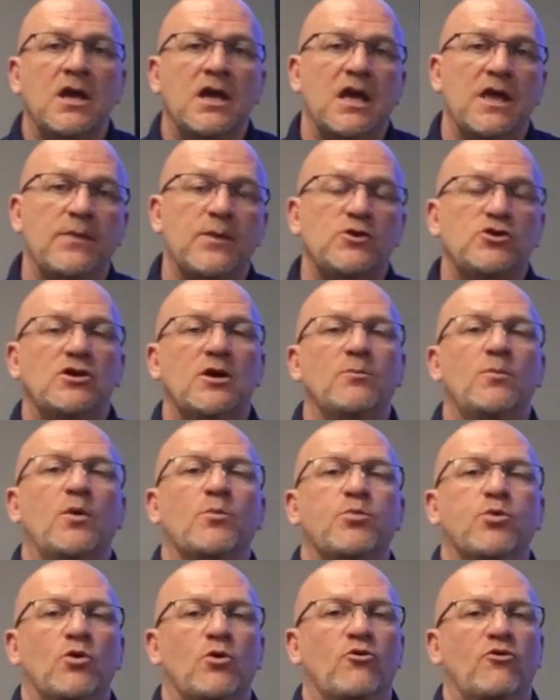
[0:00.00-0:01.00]
In the jumbo
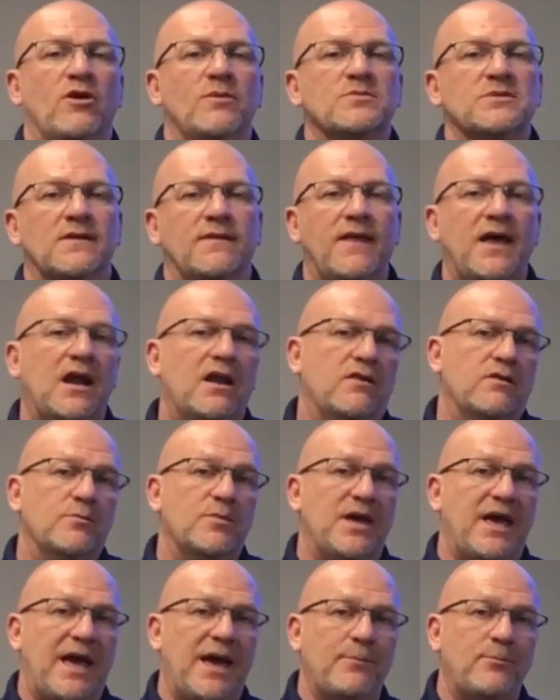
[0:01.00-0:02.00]
programs, a lot of them
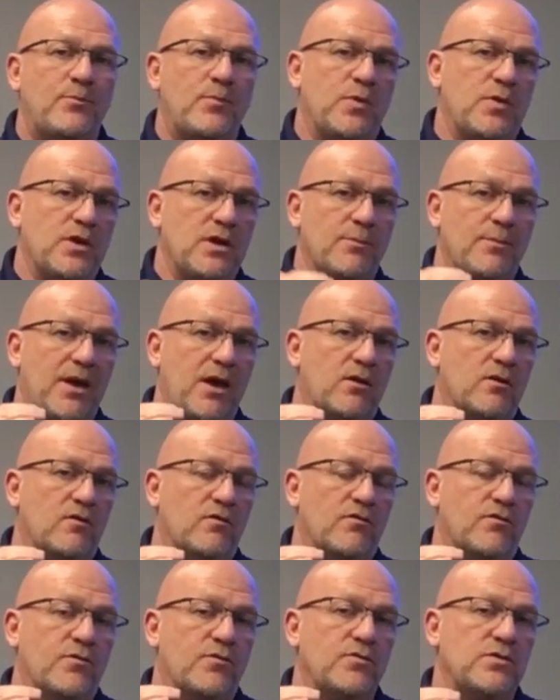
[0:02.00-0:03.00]
cap the amount
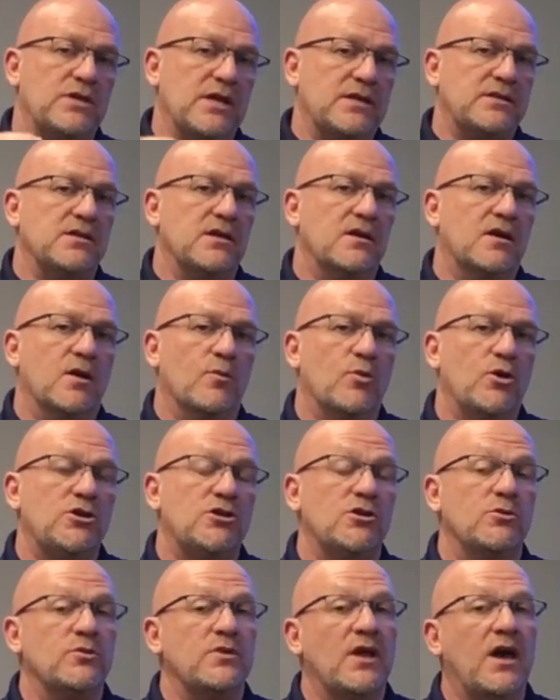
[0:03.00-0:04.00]
of debt-to-income
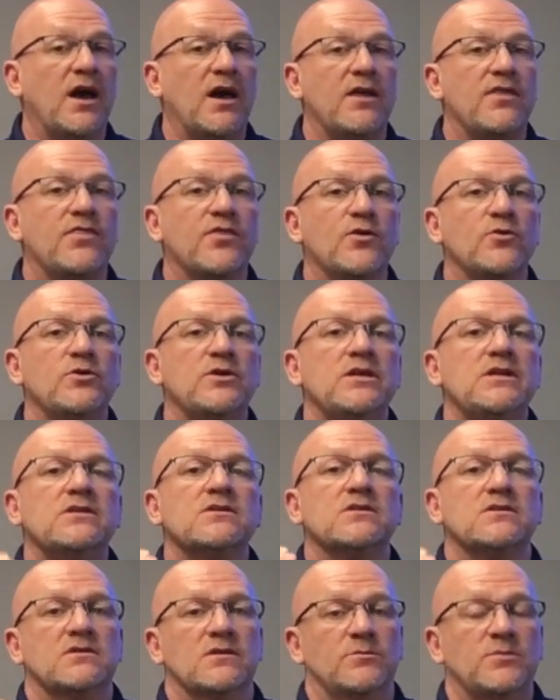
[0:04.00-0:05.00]
ratio in the high
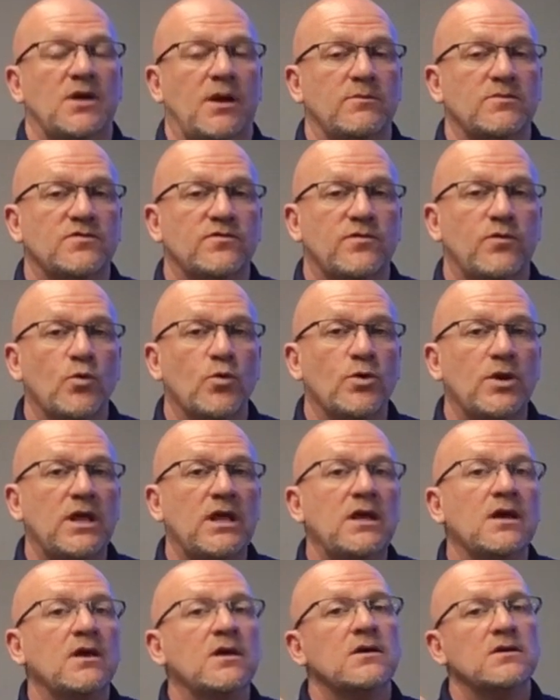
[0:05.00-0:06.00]
30s, sometimes
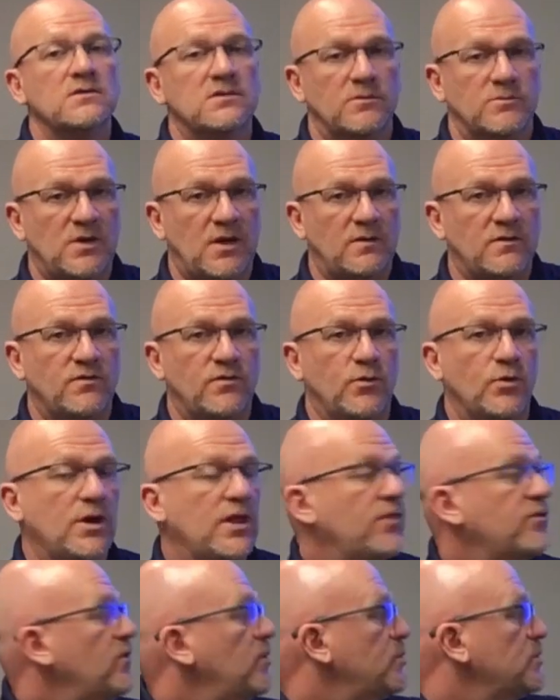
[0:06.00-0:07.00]
40, sometimes
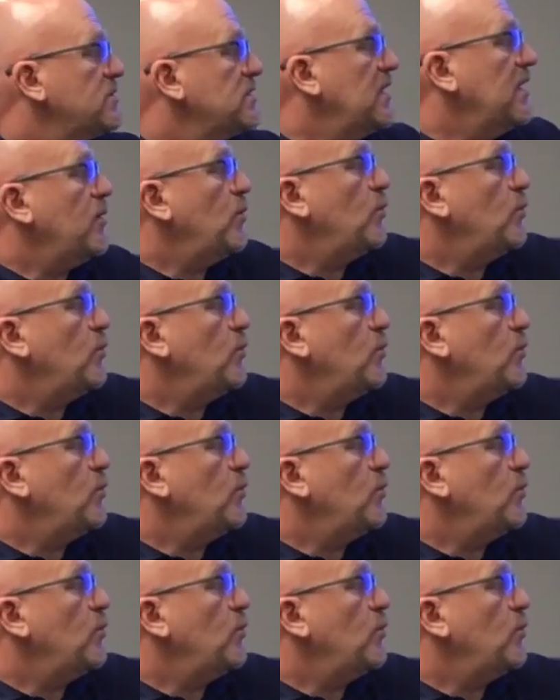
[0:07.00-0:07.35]
43%.